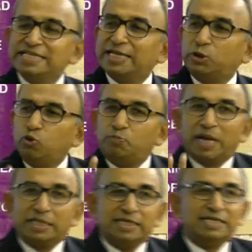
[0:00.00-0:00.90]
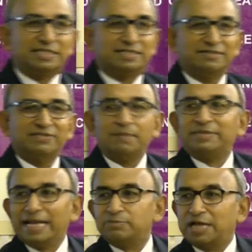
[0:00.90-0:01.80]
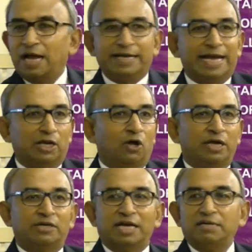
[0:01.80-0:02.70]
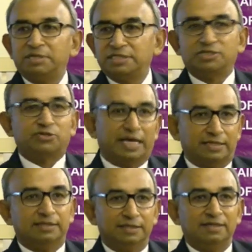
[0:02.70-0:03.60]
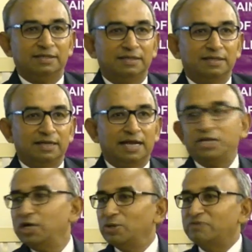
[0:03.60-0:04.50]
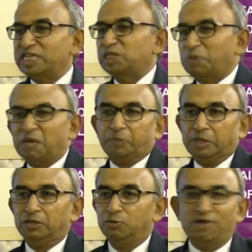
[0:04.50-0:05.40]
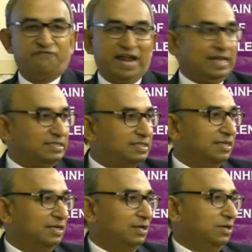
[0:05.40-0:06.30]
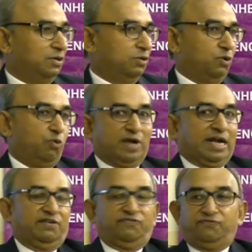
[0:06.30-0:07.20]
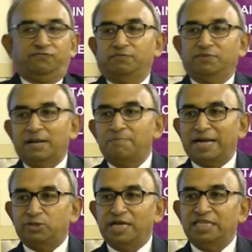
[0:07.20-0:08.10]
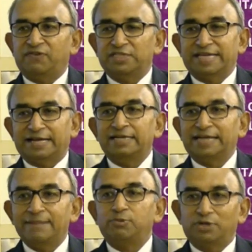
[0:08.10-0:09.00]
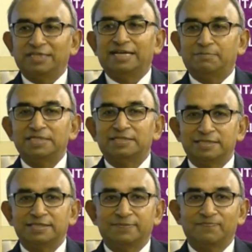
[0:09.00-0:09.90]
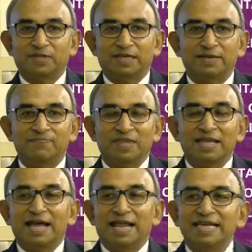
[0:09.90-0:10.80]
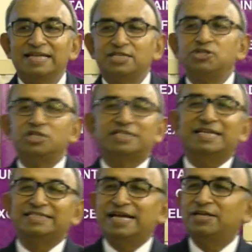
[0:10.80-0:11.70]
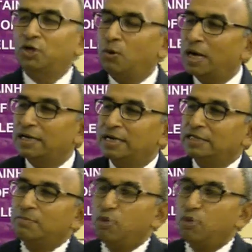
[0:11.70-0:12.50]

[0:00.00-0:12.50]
that 2 brothers sometimes can't get along and run a business together? And here you have 6 people who are friends who kind of come back together for a second time to run that business. Okay? And I think it's interesting. He said, you know what? The